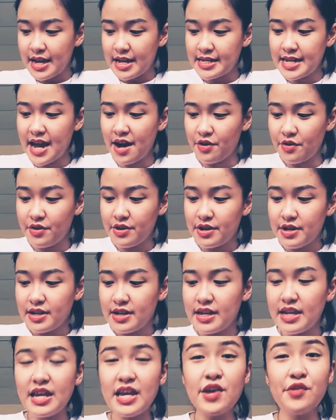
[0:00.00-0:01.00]
Now,
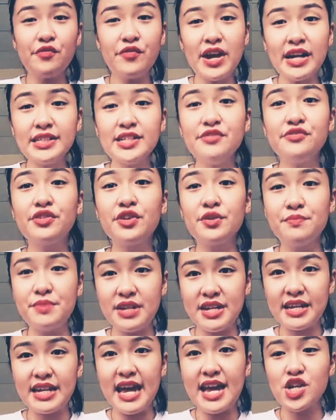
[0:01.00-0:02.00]
effective
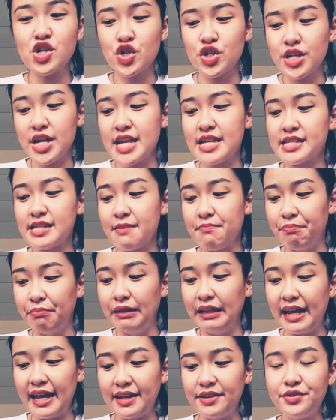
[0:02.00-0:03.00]
communication is a
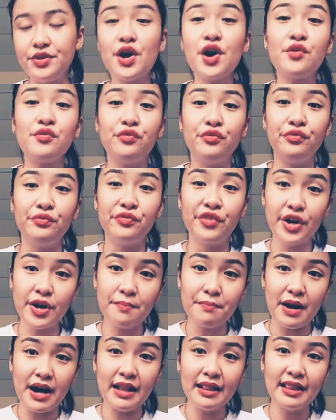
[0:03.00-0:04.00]
blend of
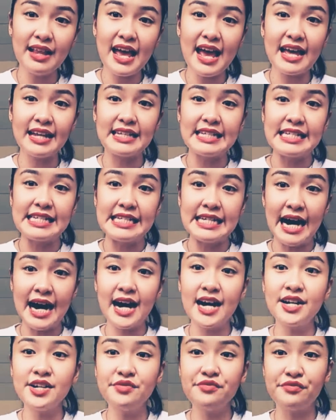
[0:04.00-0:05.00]
verbal and
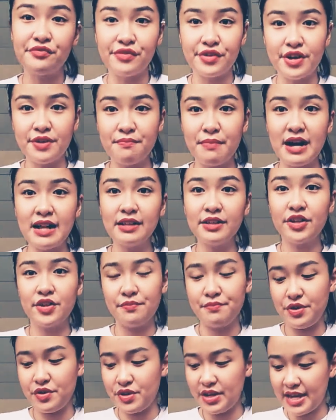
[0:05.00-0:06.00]
non-verbal
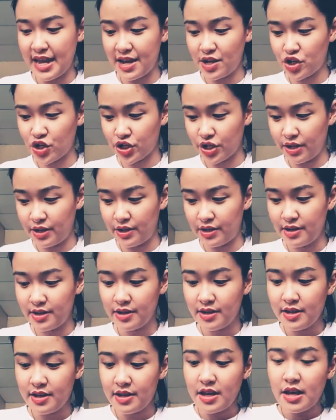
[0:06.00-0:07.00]
communication.
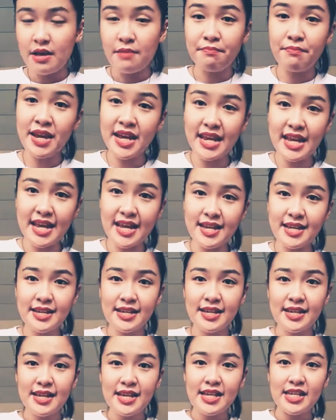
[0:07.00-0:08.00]
Meaning,
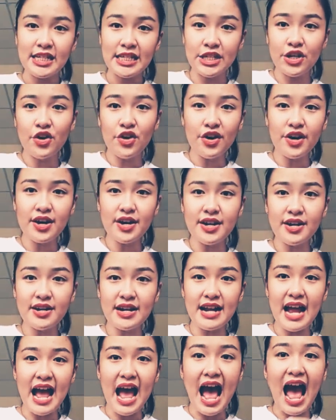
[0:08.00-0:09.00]
your
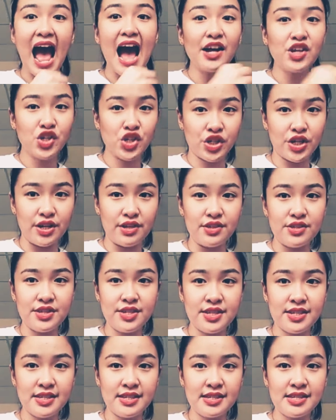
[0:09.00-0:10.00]

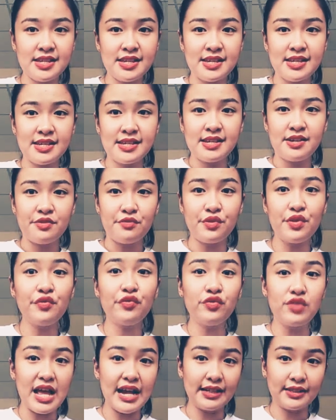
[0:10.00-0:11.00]
actions
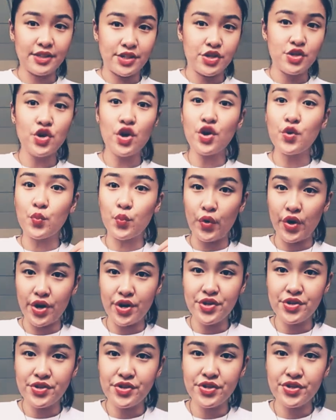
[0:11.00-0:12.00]
reflect your
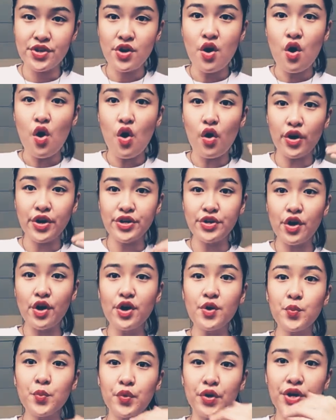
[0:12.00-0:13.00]
words or
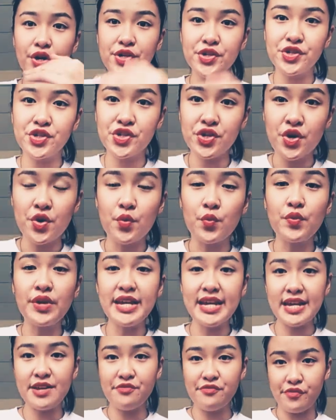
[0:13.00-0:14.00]
your words
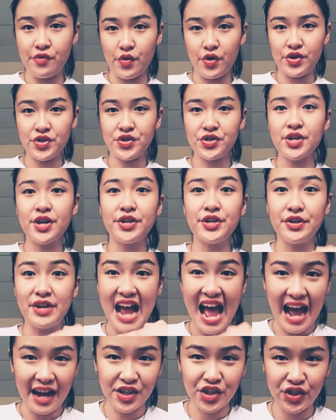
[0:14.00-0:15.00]
reinforce your
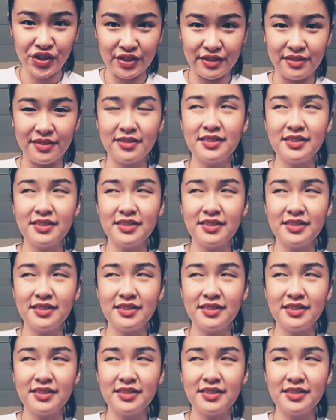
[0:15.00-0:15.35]
action.